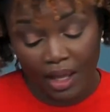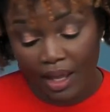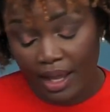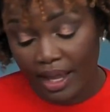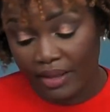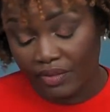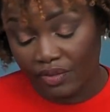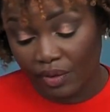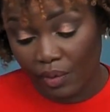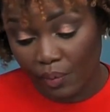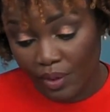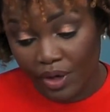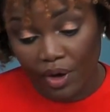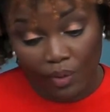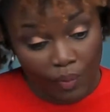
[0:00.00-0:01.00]
And so
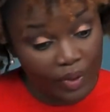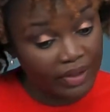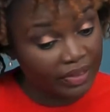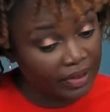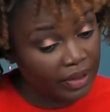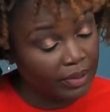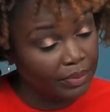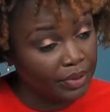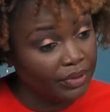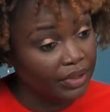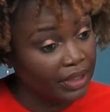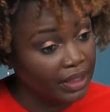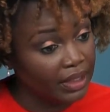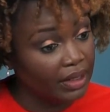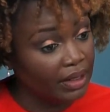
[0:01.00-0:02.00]
we are with the
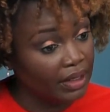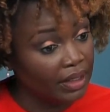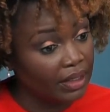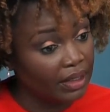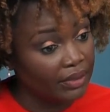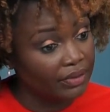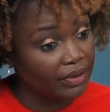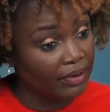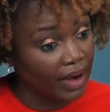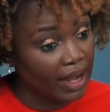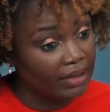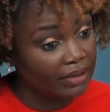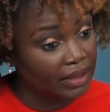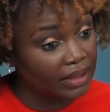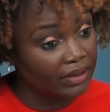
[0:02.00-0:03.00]
community on the
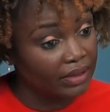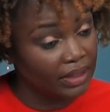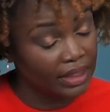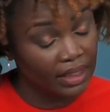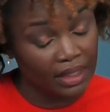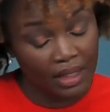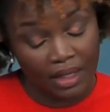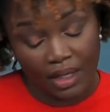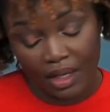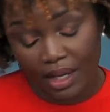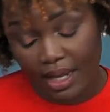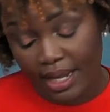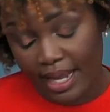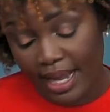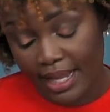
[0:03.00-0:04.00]
ground, clearly,
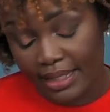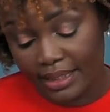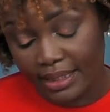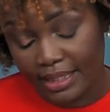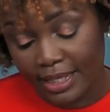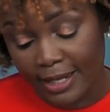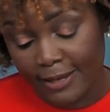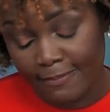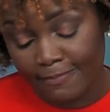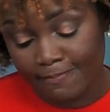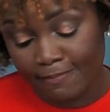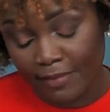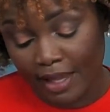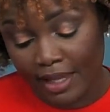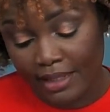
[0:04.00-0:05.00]
and
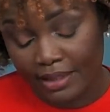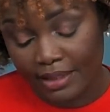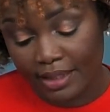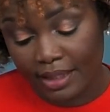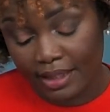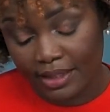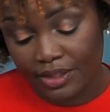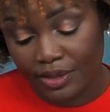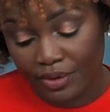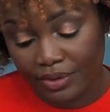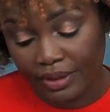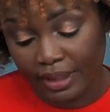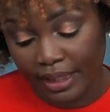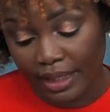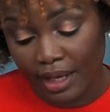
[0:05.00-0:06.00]

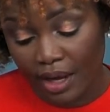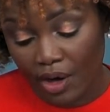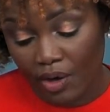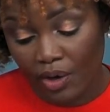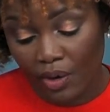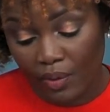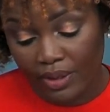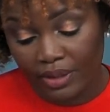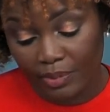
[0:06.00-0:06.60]
certainly are going.